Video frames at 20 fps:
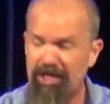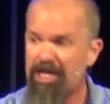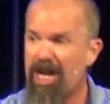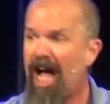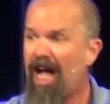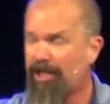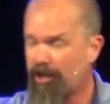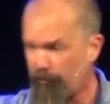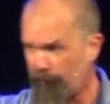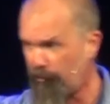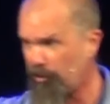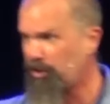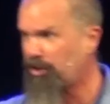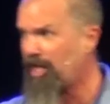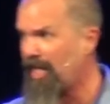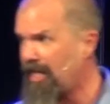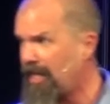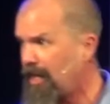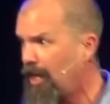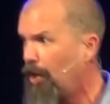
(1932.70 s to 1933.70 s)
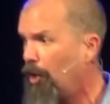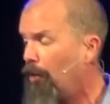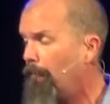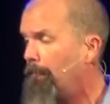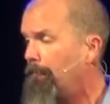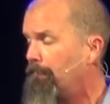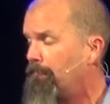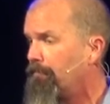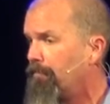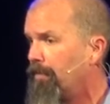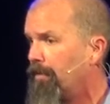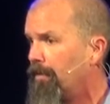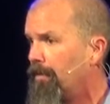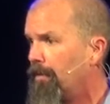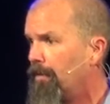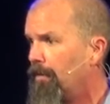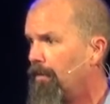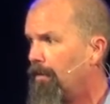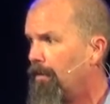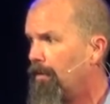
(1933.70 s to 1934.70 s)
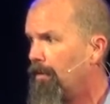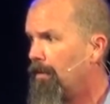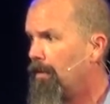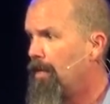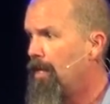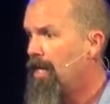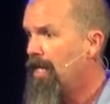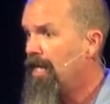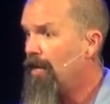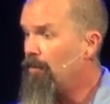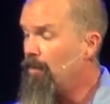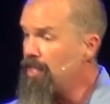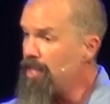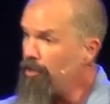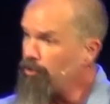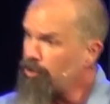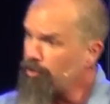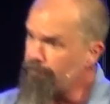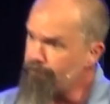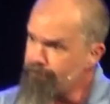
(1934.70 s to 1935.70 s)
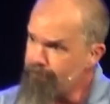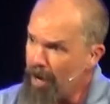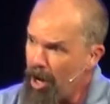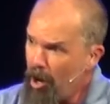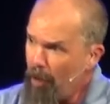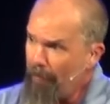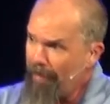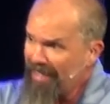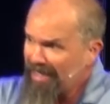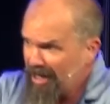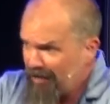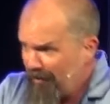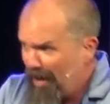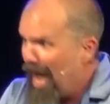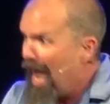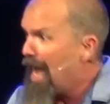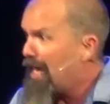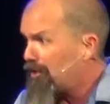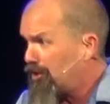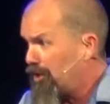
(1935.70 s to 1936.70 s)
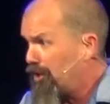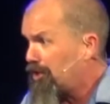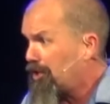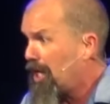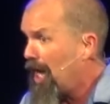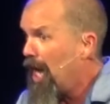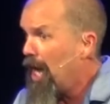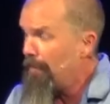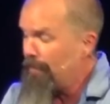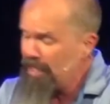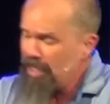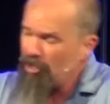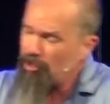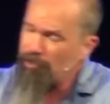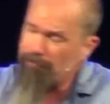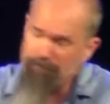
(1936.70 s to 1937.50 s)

not to forsake Him. That when those moments of ashes come, and those